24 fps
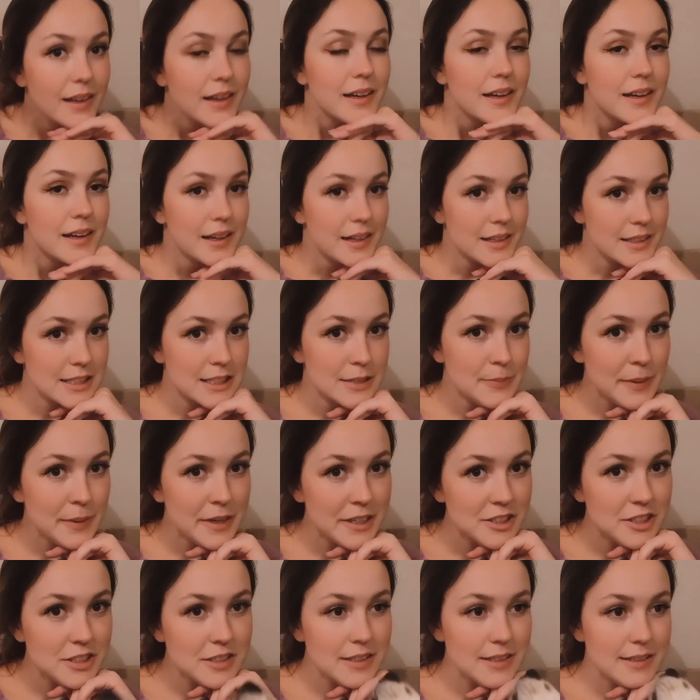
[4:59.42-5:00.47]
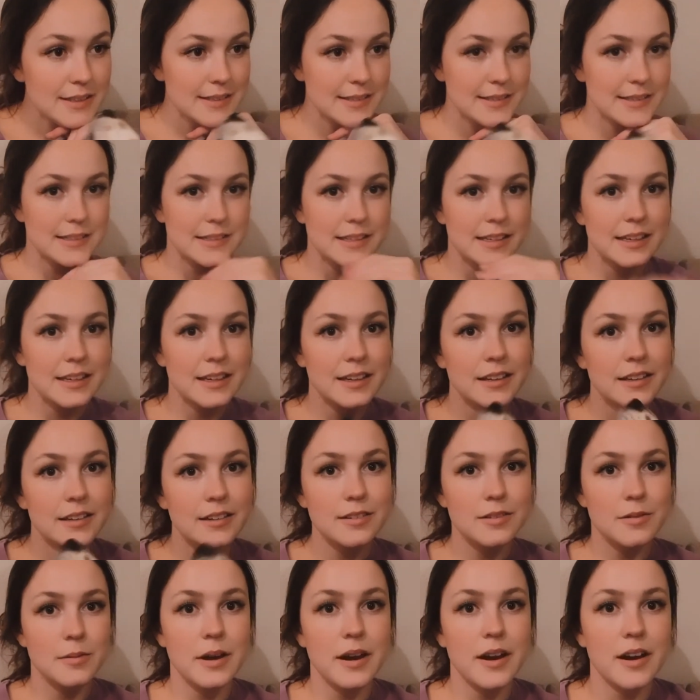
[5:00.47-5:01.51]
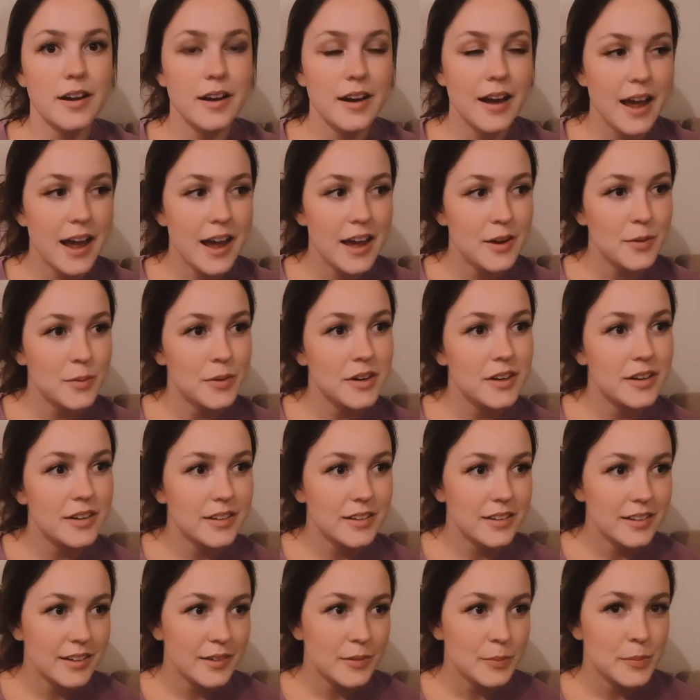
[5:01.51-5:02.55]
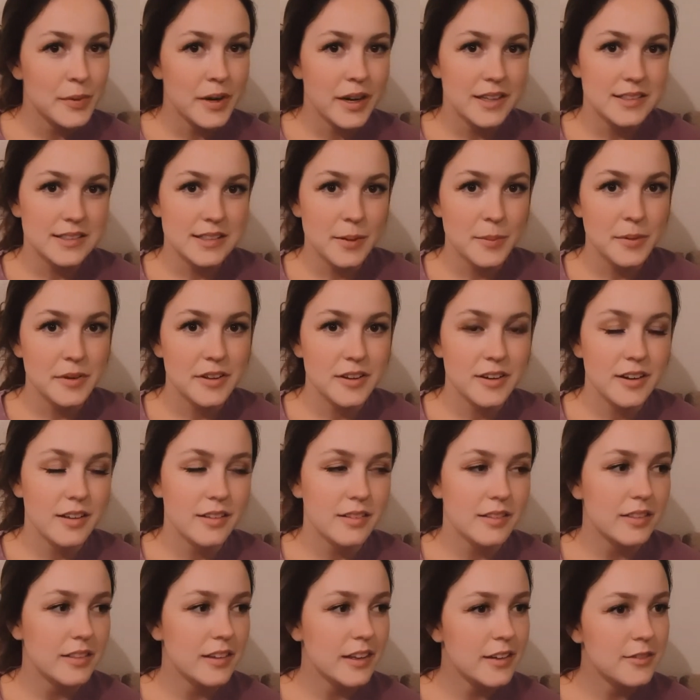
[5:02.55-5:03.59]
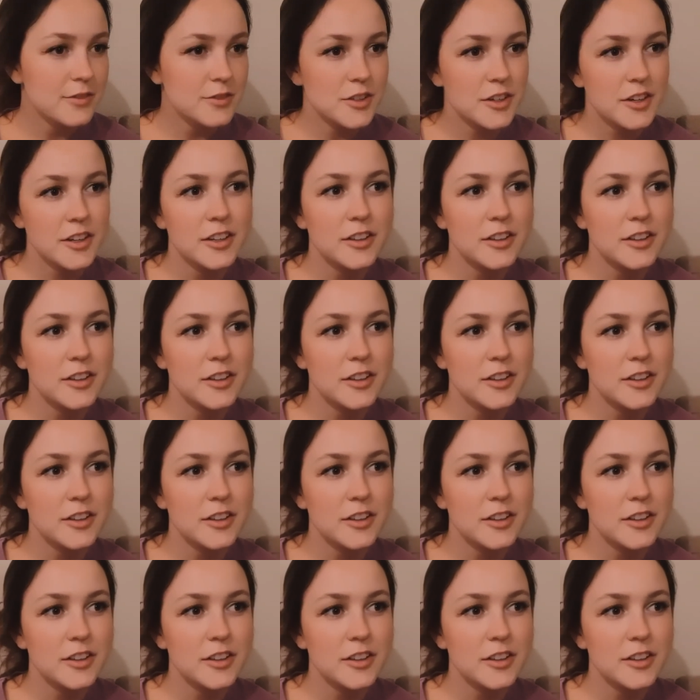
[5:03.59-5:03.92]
Especially the scene where Edward breaks up with her and leaves her in the